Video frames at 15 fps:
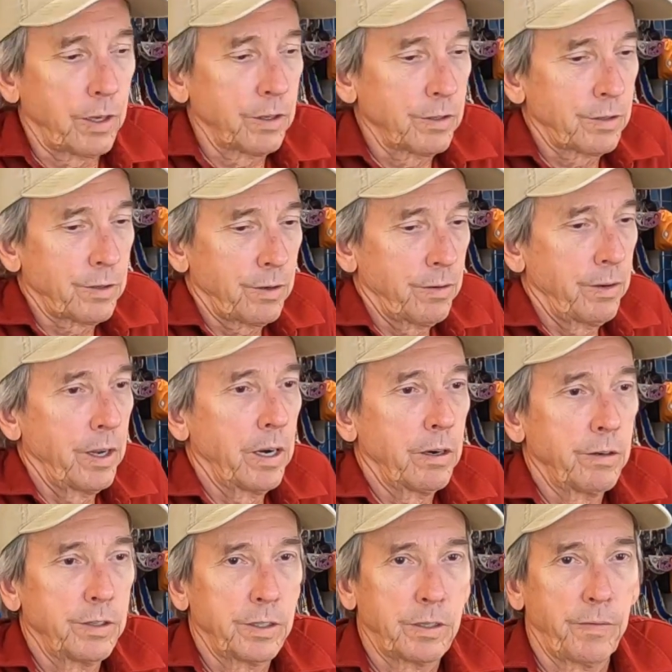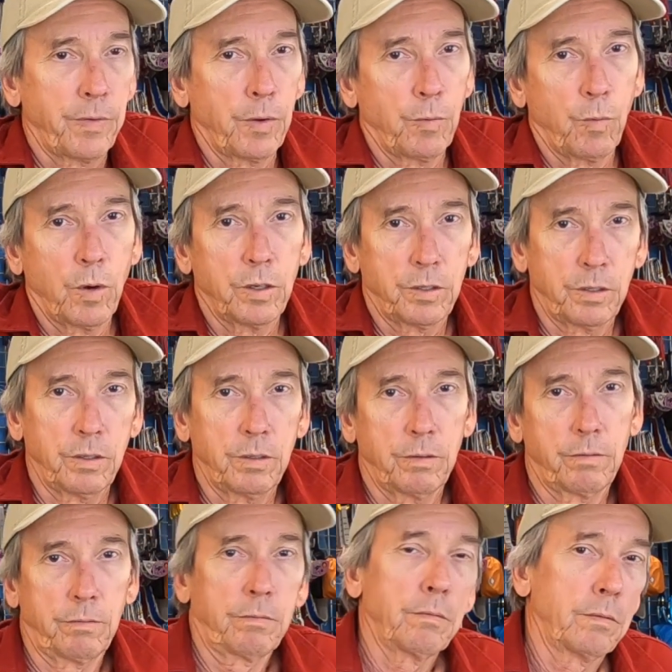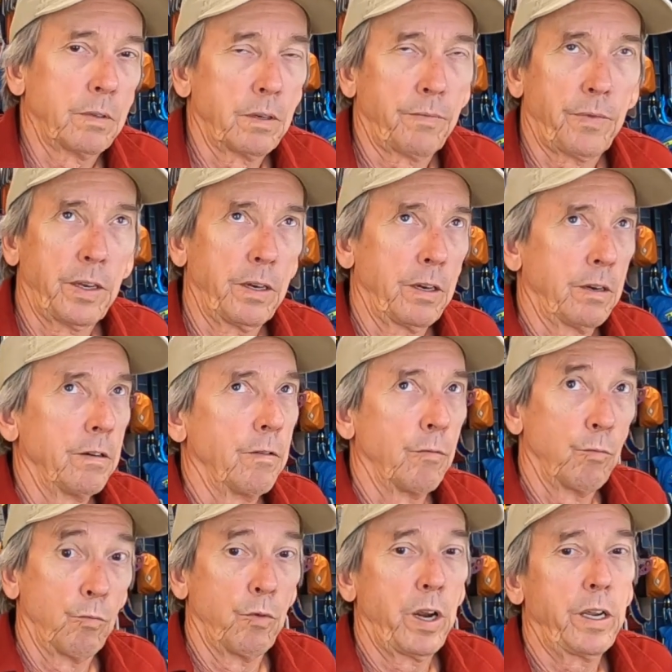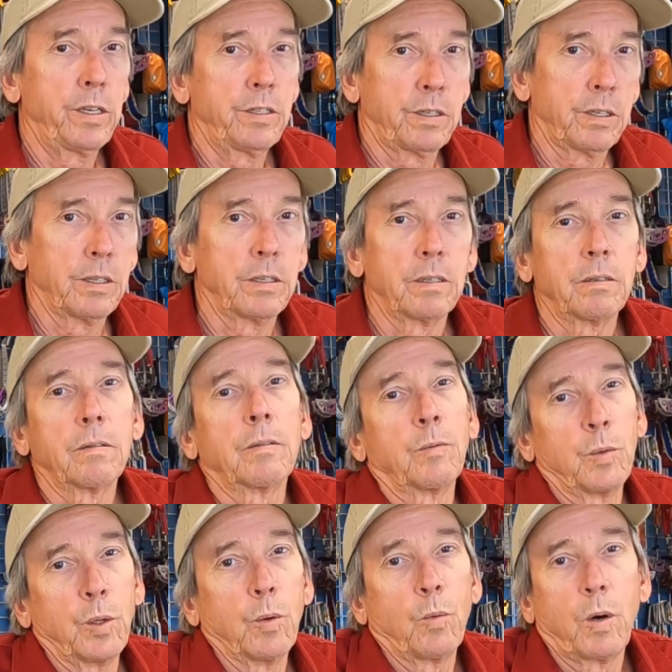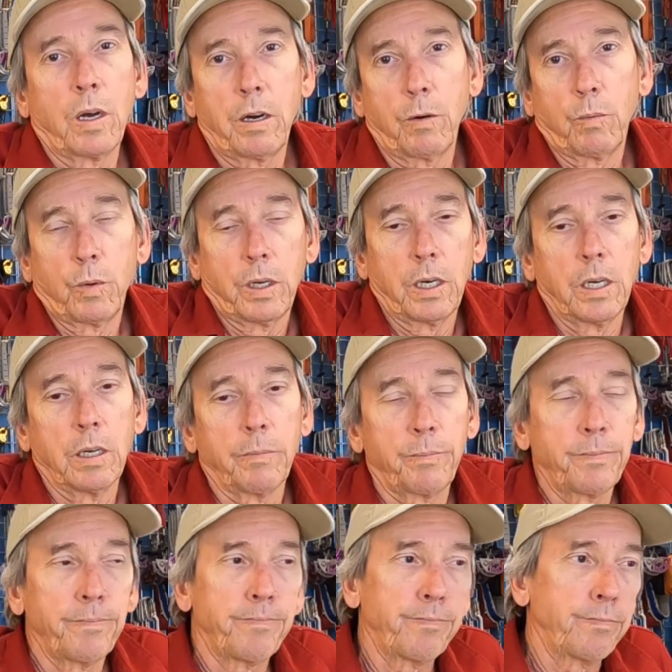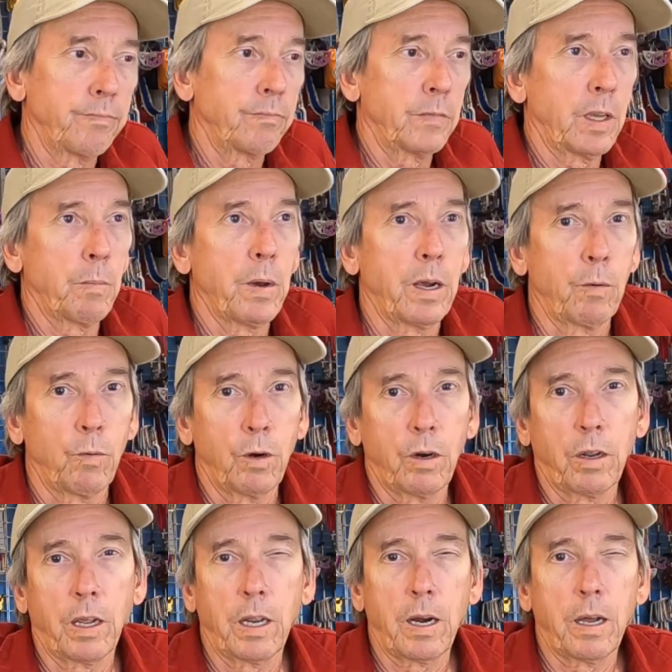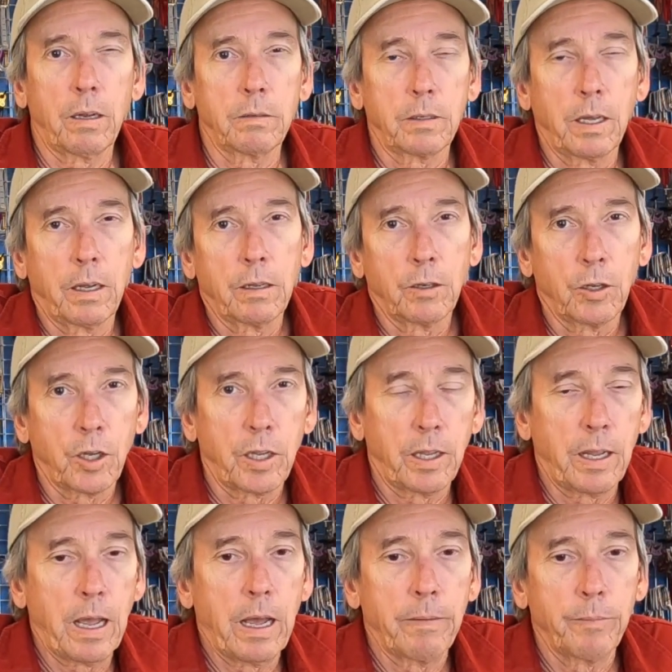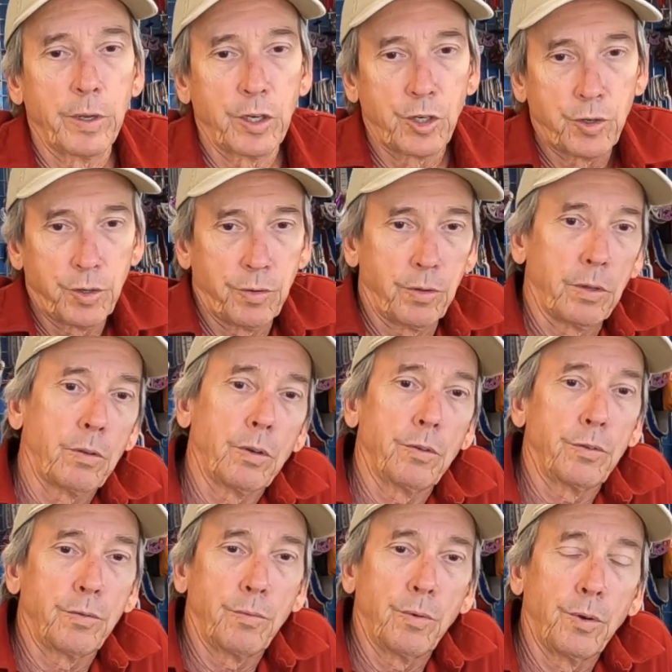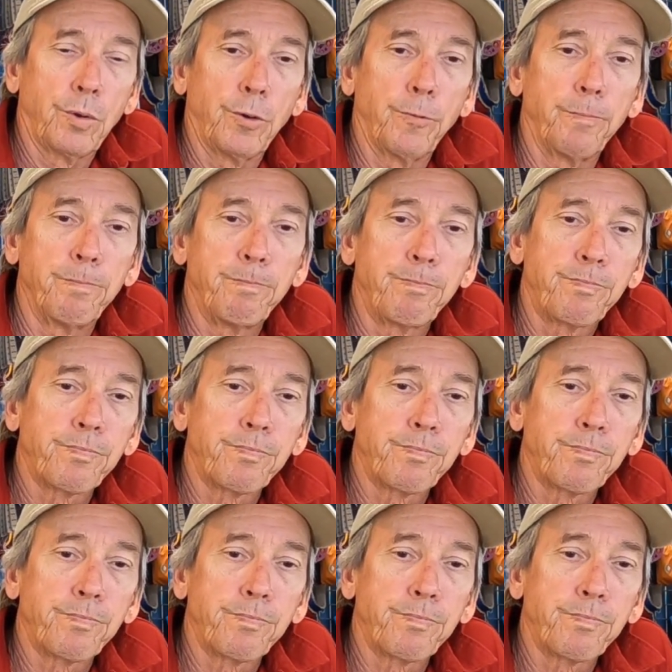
concern there is if they didn't raise it when the water went up, you might want to get out and take a look at that and make sure that there's room.